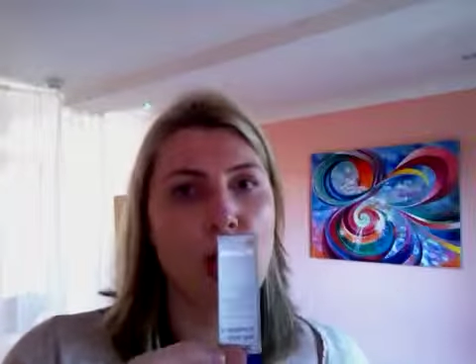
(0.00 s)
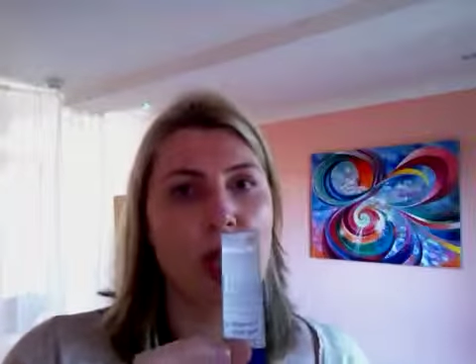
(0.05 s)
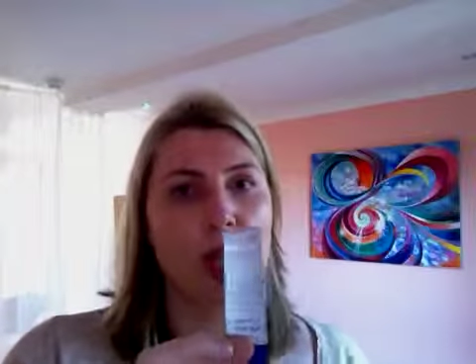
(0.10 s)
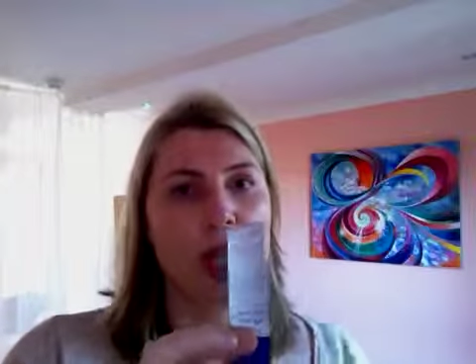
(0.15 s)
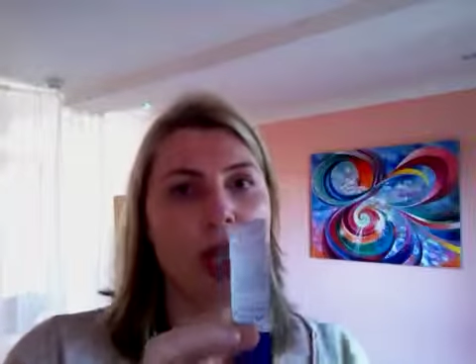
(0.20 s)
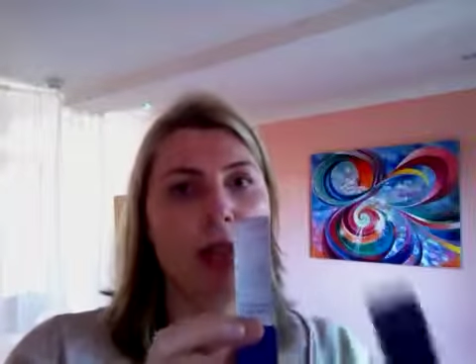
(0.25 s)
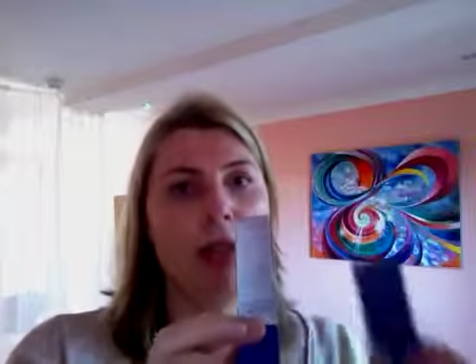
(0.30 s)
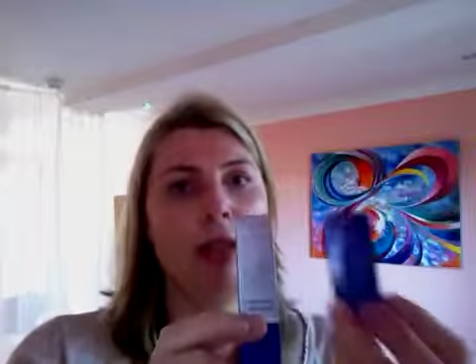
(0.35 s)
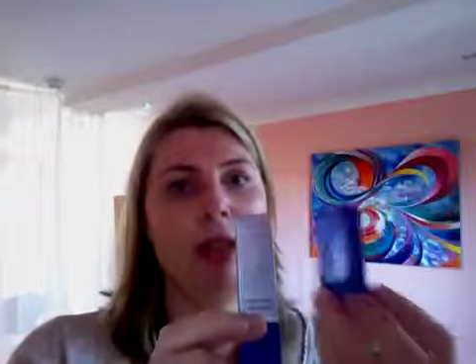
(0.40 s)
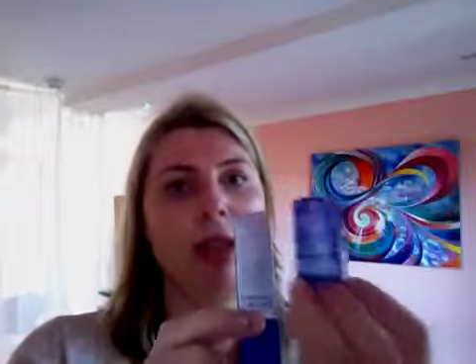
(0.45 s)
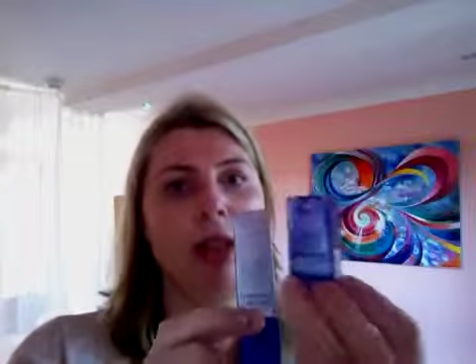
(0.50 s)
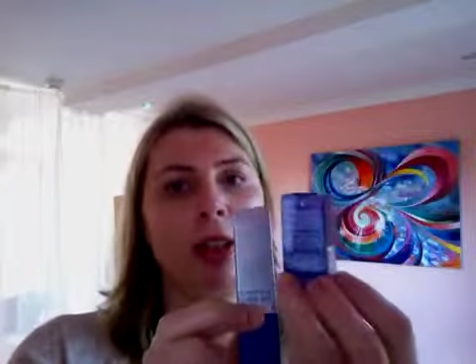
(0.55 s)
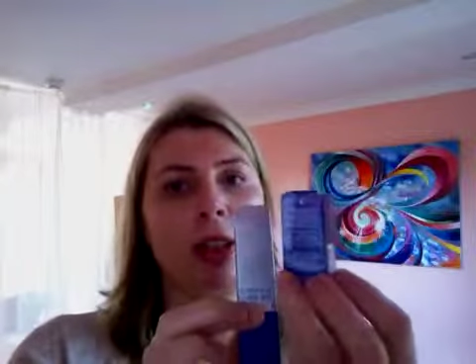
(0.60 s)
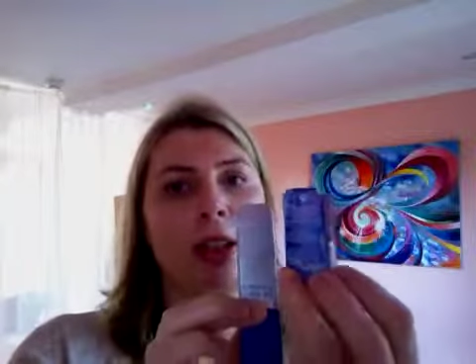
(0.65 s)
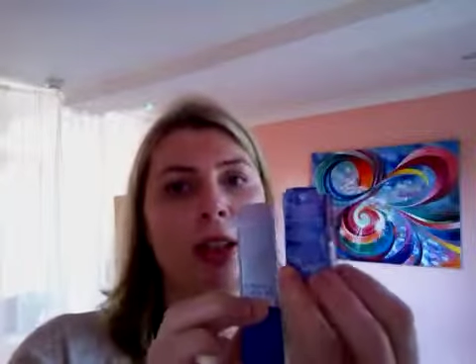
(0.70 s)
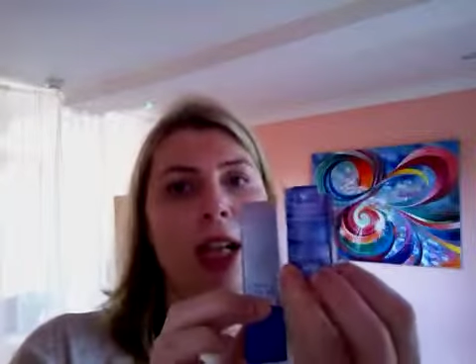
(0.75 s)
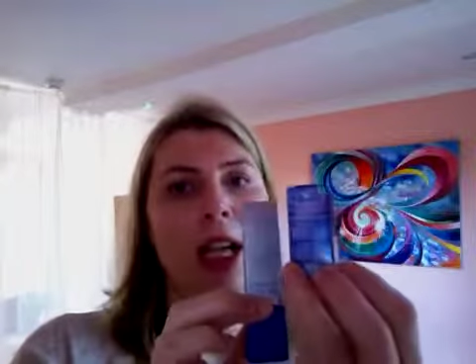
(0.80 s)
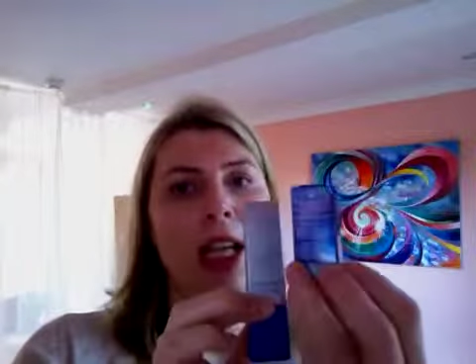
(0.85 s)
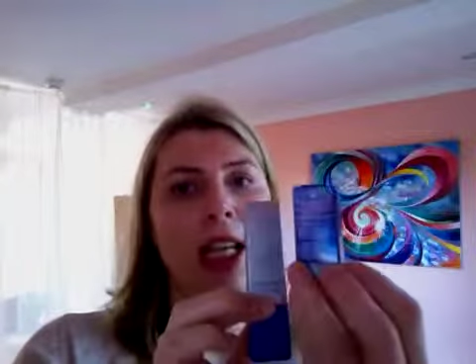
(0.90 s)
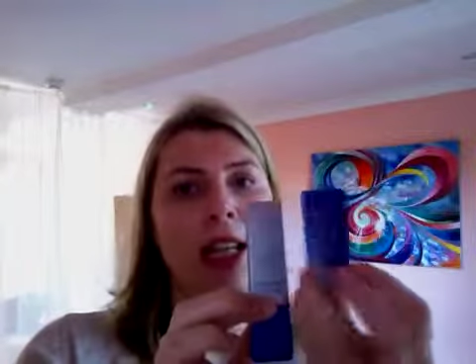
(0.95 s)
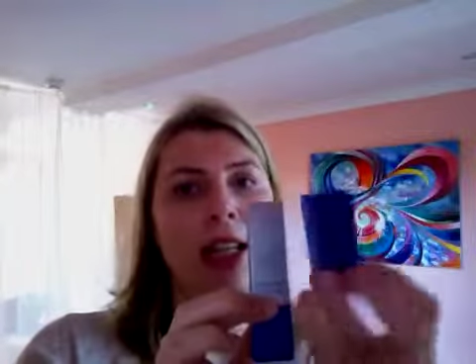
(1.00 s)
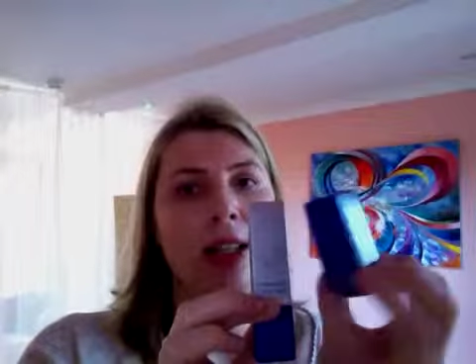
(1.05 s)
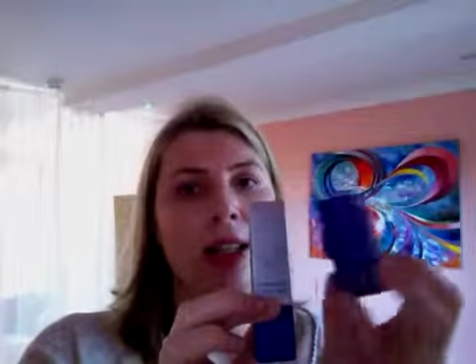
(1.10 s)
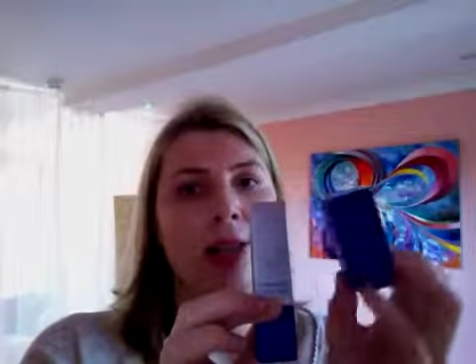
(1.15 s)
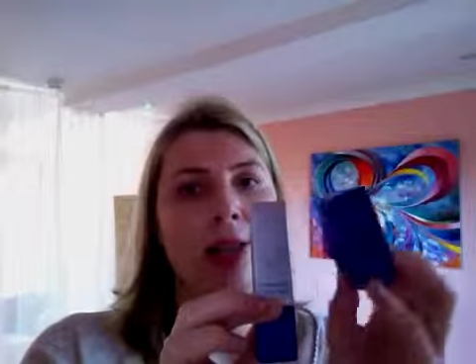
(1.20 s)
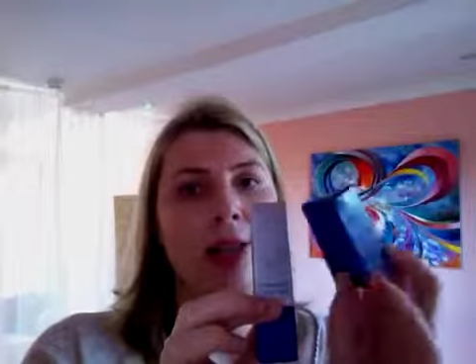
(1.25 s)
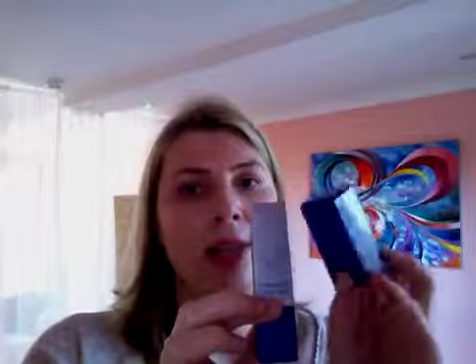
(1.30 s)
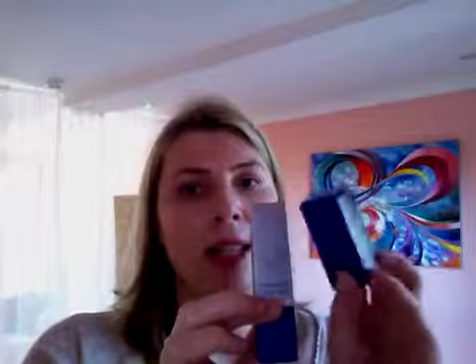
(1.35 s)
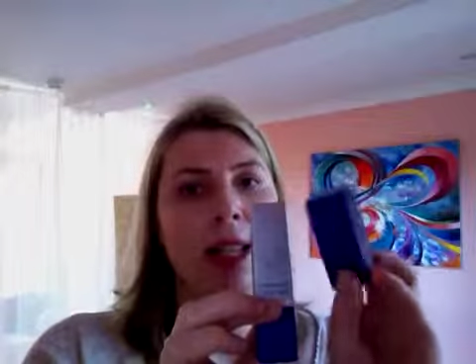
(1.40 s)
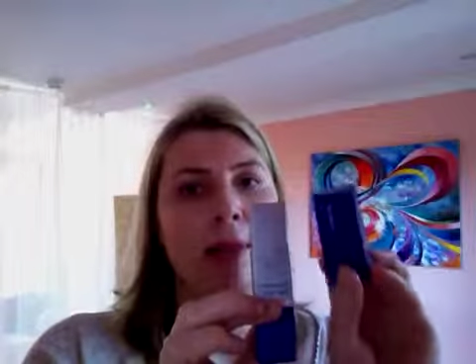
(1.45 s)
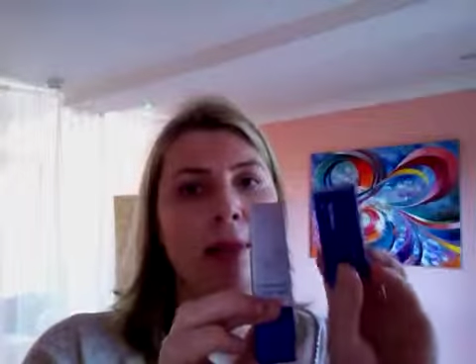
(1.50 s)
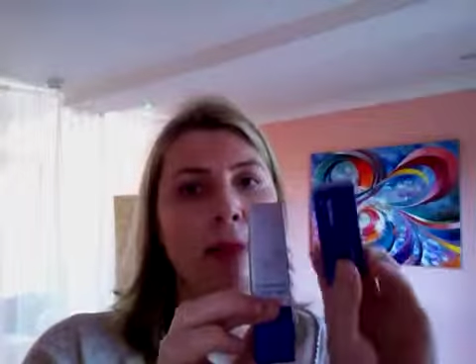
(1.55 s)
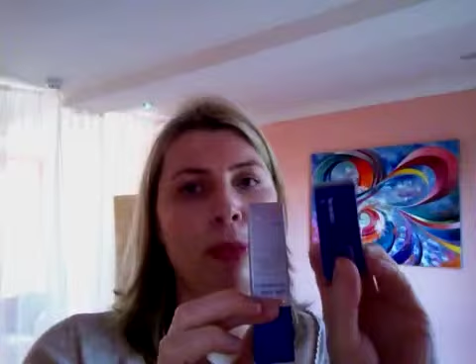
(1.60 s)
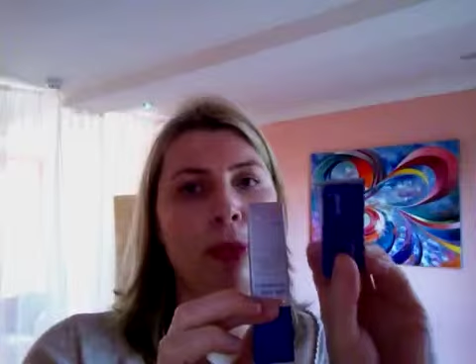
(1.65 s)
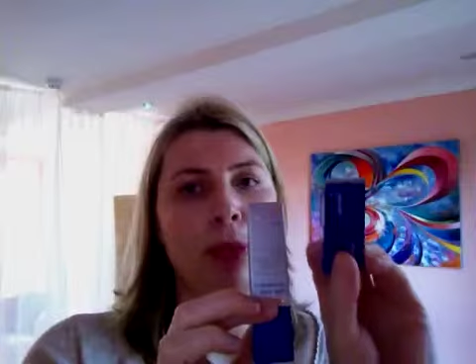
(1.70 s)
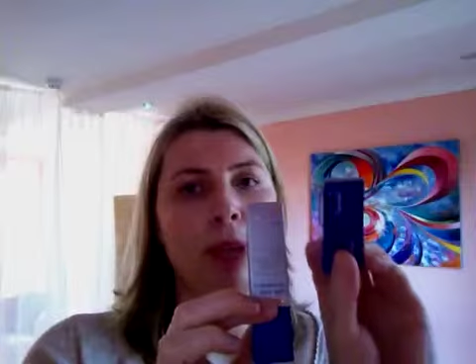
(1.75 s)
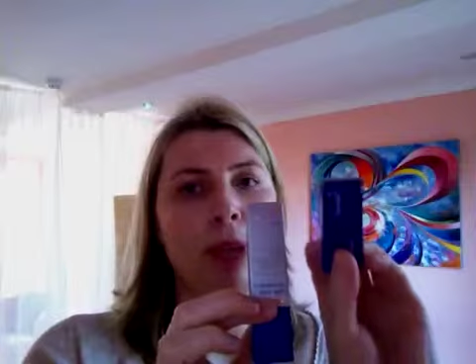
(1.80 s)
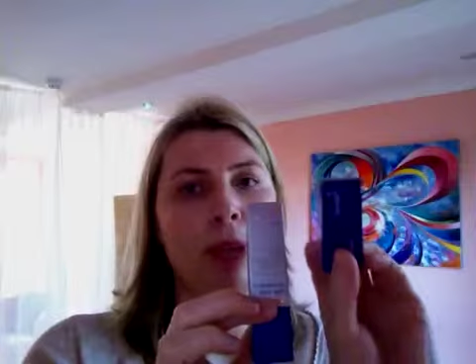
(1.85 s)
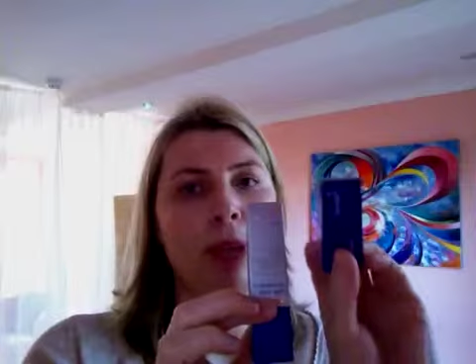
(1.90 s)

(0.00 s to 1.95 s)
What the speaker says: use a little stamp.